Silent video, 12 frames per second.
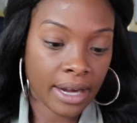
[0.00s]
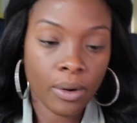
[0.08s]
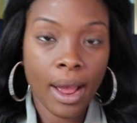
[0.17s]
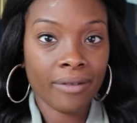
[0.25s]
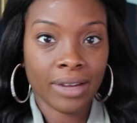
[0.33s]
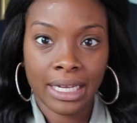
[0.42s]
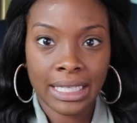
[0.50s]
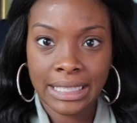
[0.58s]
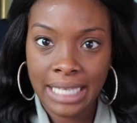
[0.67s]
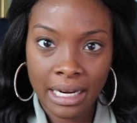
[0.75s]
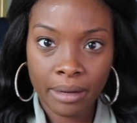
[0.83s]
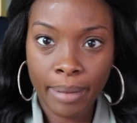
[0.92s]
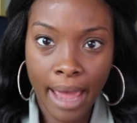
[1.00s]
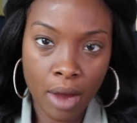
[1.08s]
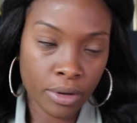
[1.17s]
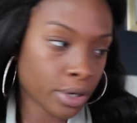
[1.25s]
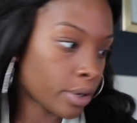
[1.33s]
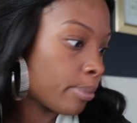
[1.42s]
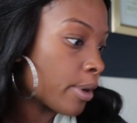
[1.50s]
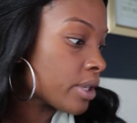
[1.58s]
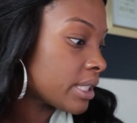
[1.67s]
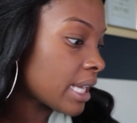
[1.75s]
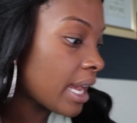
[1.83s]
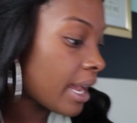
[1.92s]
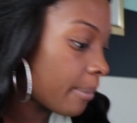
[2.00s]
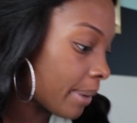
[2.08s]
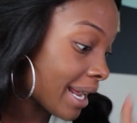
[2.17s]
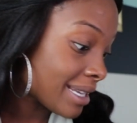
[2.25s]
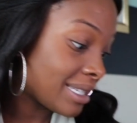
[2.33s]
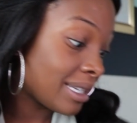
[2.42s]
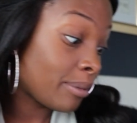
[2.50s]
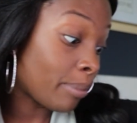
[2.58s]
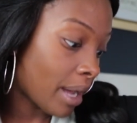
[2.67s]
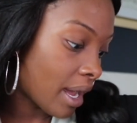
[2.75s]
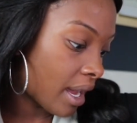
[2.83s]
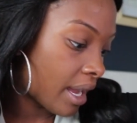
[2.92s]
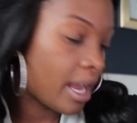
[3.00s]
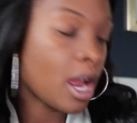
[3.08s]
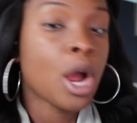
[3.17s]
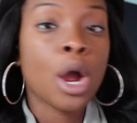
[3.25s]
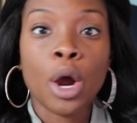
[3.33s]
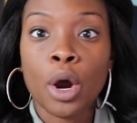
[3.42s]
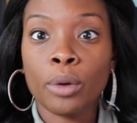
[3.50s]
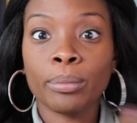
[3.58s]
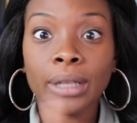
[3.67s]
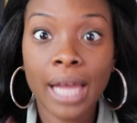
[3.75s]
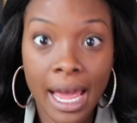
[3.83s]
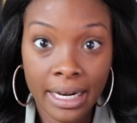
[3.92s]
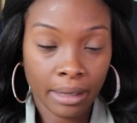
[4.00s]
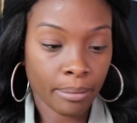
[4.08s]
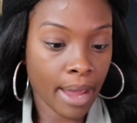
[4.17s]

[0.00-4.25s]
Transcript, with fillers: I don't have like a setting powder per se, but I did buy her blotting